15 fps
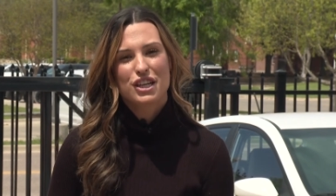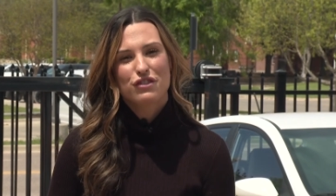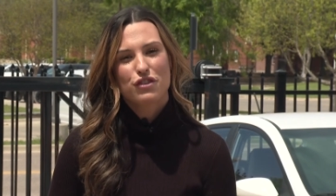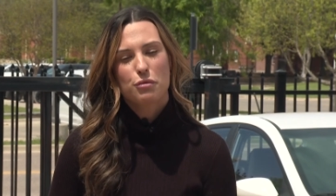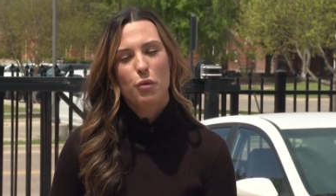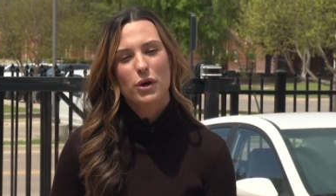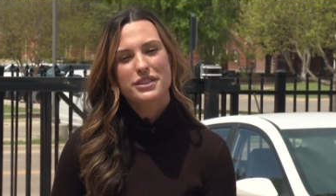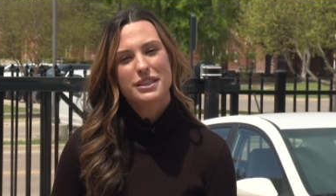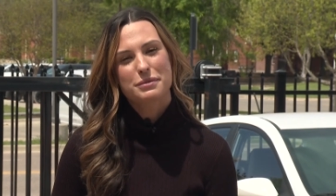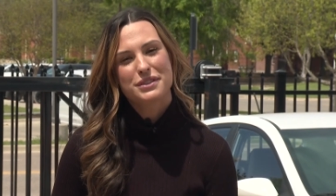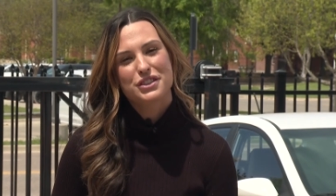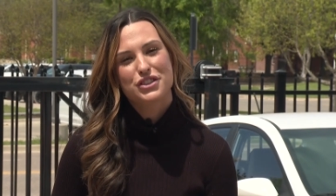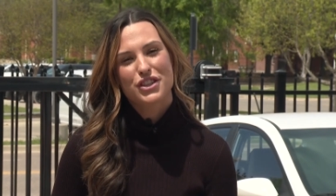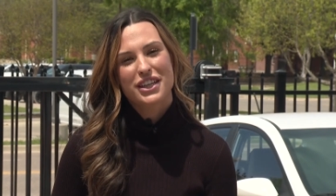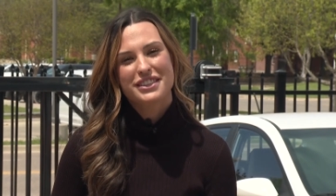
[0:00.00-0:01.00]
For more tips
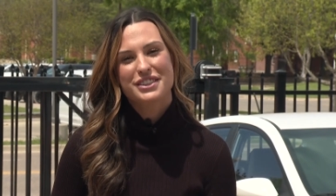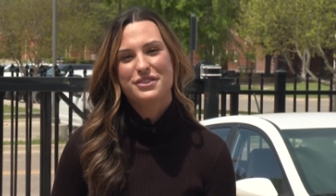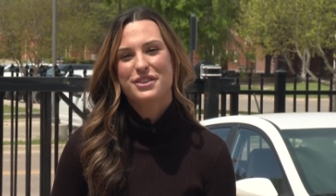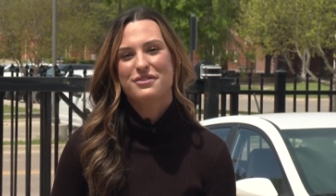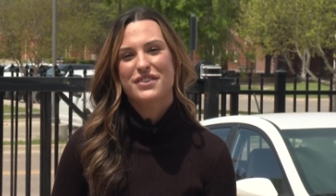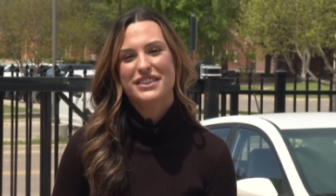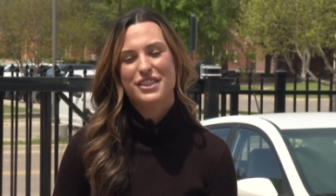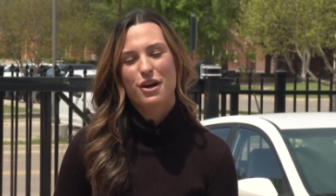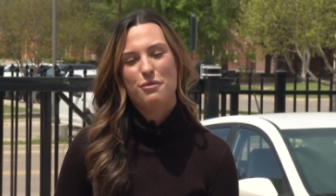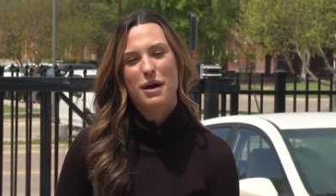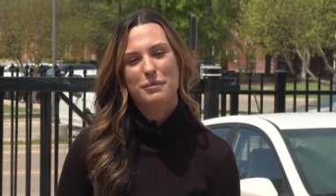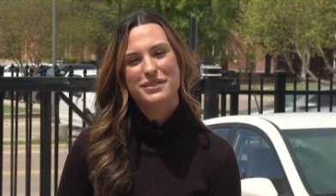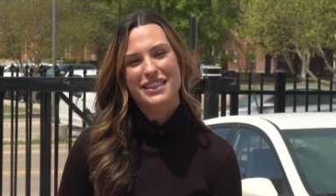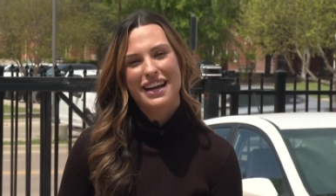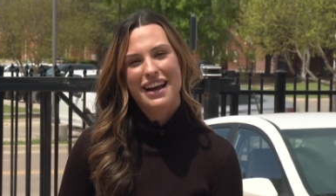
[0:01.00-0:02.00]
and tricks, you can visit our
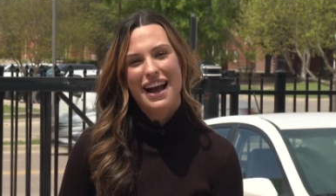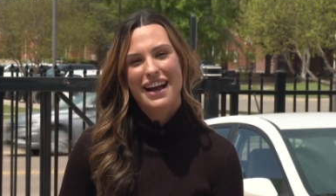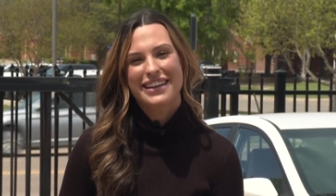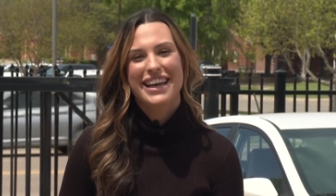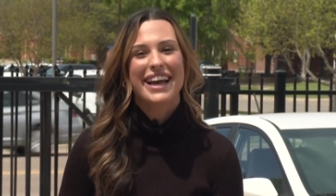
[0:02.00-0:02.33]
website at